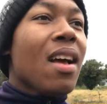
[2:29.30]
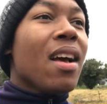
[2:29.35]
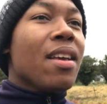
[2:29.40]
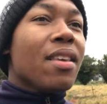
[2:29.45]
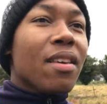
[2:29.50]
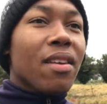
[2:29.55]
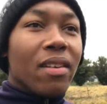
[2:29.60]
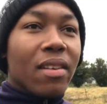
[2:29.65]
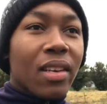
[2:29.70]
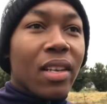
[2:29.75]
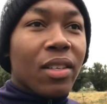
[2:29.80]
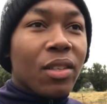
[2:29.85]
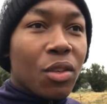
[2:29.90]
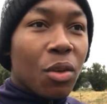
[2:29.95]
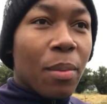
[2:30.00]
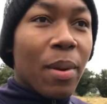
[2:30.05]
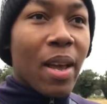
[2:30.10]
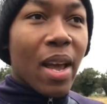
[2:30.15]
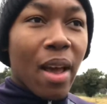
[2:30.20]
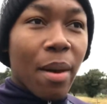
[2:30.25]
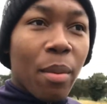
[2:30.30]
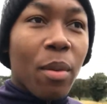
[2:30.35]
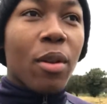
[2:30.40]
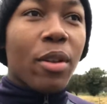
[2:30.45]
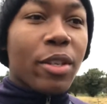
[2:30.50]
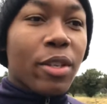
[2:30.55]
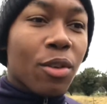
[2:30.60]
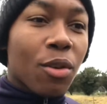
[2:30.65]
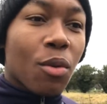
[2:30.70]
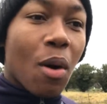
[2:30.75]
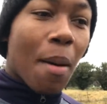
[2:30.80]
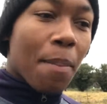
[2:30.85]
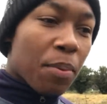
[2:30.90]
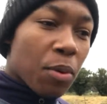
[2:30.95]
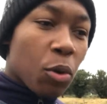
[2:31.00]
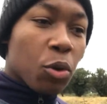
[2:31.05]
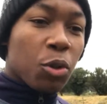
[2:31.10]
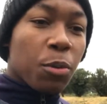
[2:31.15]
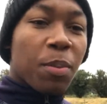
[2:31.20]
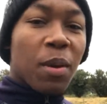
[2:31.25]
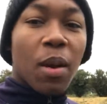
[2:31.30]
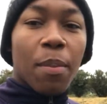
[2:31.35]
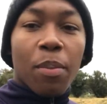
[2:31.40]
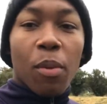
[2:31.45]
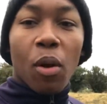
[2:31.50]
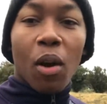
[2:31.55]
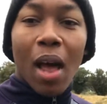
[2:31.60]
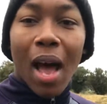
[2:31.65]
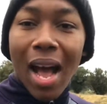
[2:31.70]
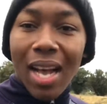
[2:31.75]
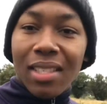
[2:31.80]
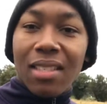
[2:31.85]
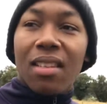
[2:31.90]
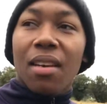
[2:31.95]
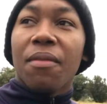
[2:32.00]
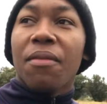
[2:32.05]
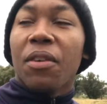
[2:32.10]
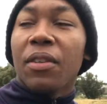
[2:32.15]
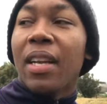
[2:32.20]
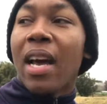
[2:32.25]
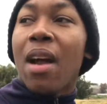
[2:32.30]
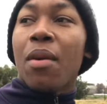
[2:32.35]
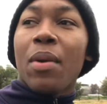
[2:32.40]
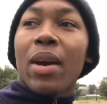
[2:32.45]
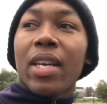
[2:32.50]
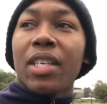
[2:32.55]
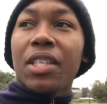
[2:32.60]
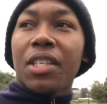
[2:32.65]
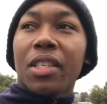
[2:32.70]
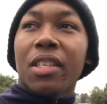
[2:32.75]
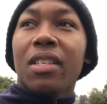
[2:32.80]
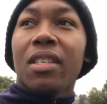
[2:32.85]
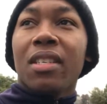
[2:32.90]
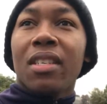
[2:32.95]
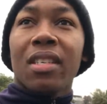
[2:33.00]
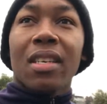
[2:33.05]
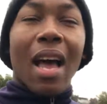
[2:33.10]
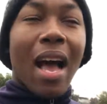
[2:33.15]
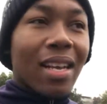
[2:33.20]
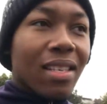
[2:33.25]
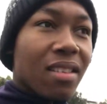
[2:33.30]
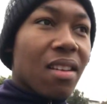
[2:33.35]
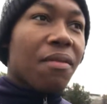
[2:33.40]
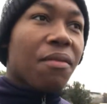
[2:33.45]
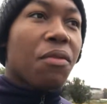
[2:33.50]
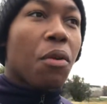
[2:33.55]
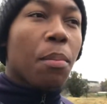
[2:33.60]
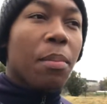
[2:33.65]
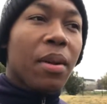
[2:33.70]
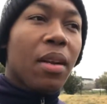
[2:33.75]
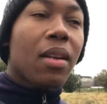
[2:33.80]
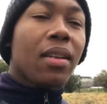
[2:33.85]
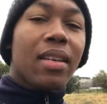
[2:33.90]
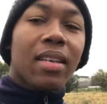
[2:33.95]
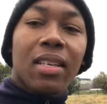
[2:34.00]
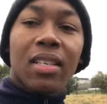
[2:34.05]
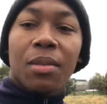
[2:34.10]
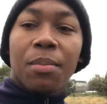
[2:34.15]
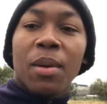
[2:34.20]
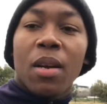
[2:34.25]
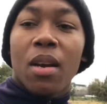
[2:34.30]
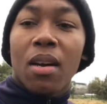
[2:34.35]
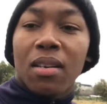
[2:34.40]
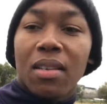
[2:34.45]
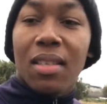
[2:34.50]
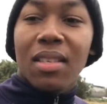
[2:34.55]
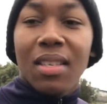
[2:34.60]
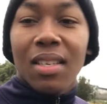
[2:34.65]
you need to be able to approach people, ask them for directions, ask them for buildings, because